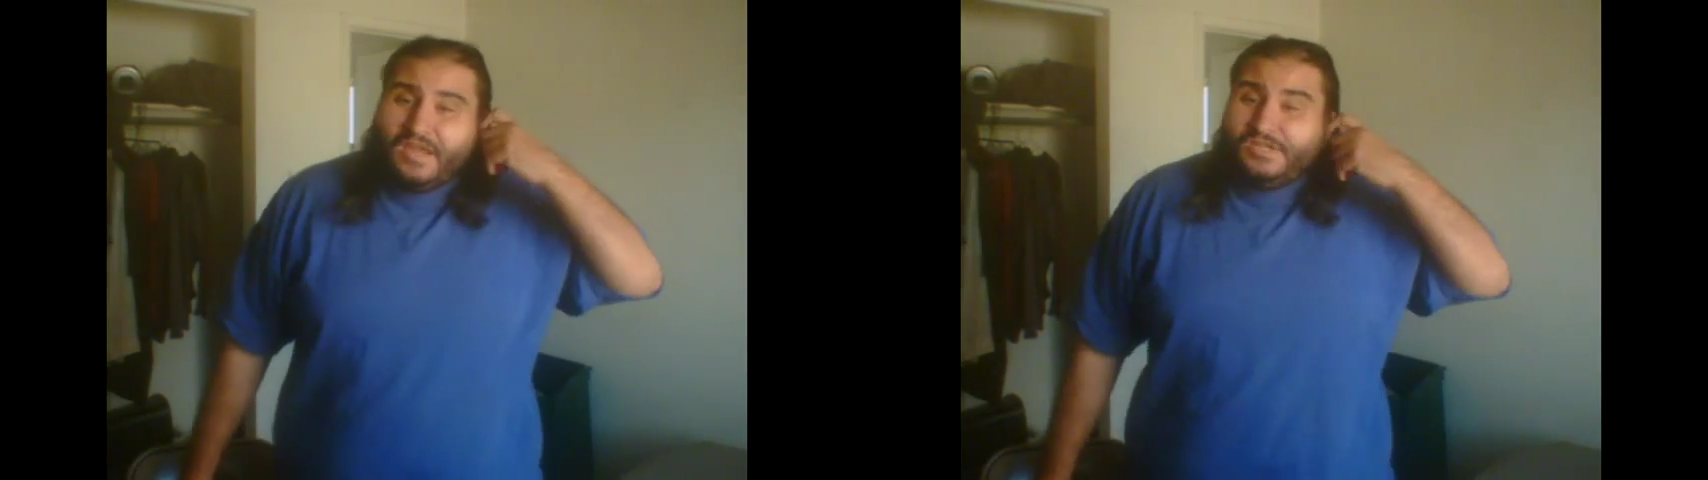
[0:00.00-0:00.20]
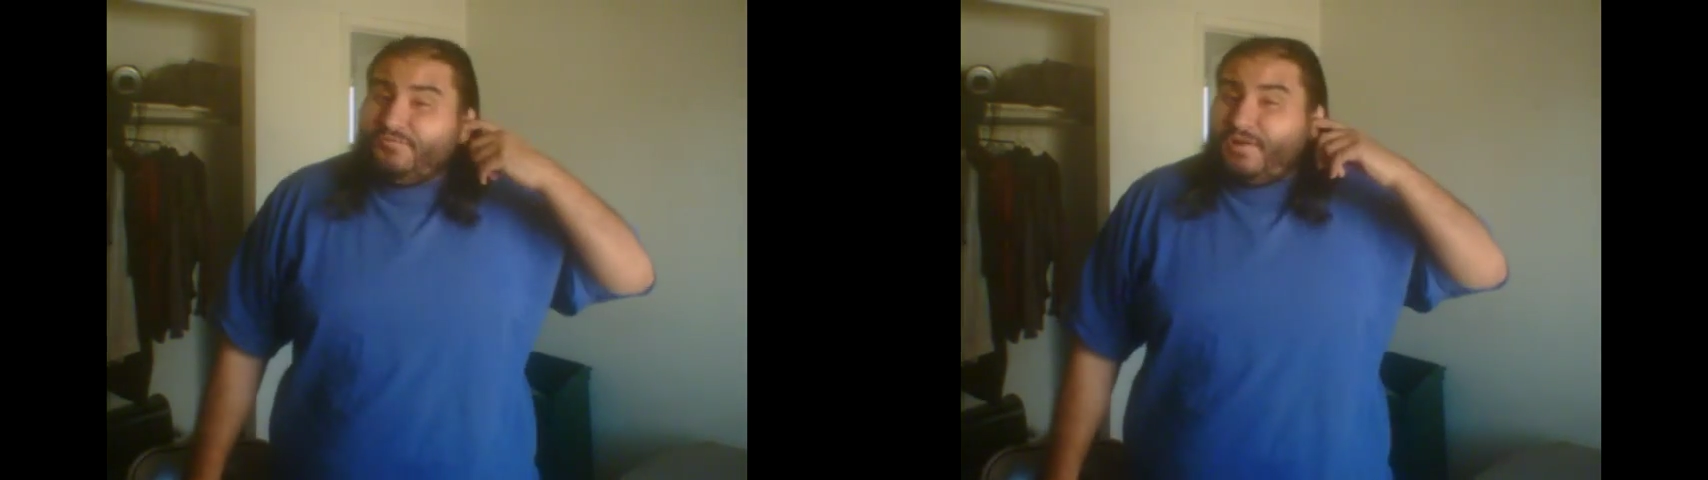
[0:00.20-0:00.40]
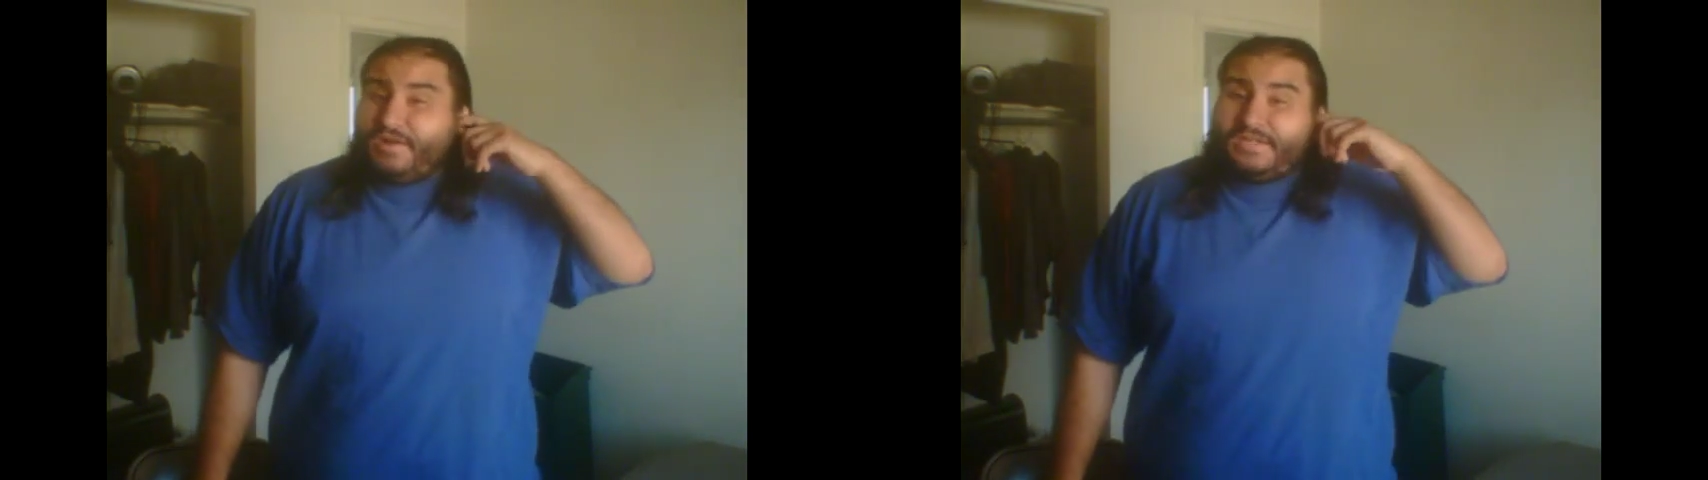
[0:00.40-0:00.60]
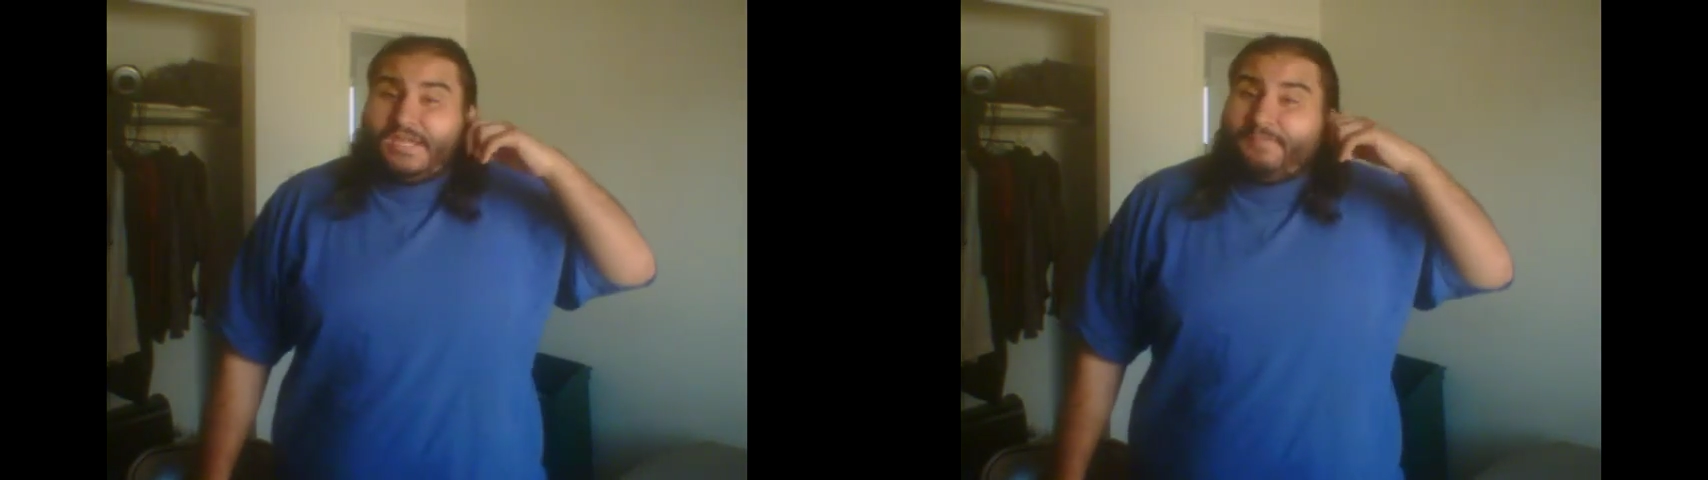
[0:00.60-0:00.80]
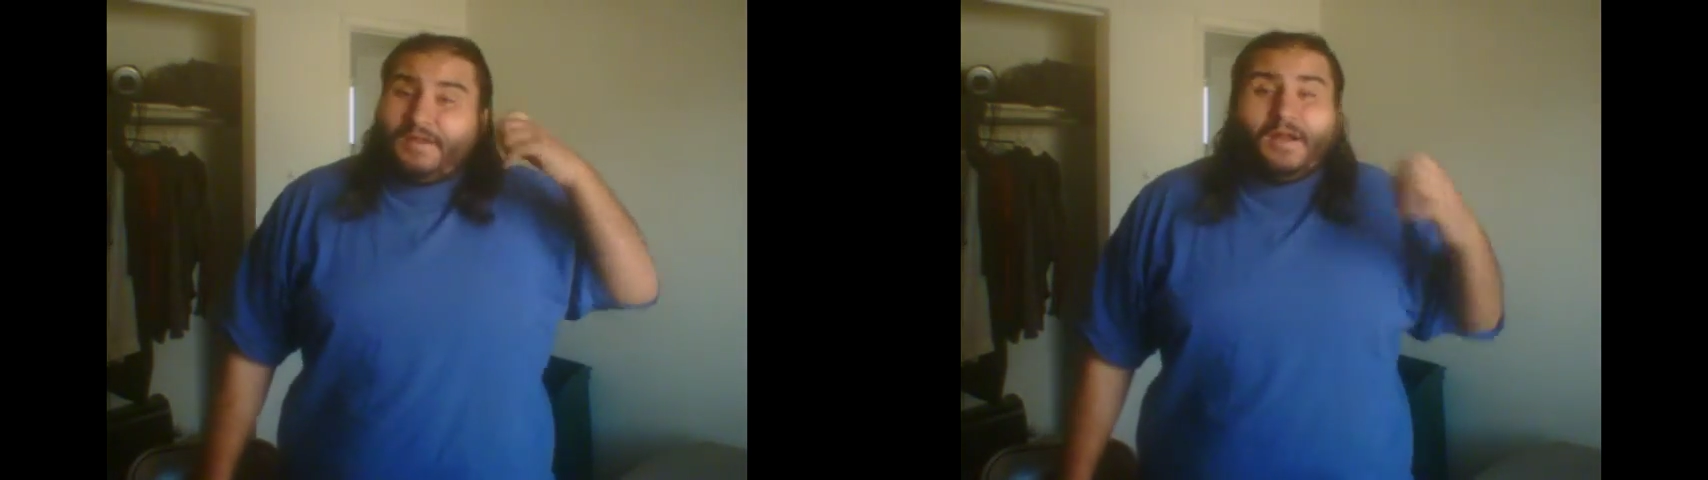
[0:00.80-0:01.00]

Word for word: You wanna keep it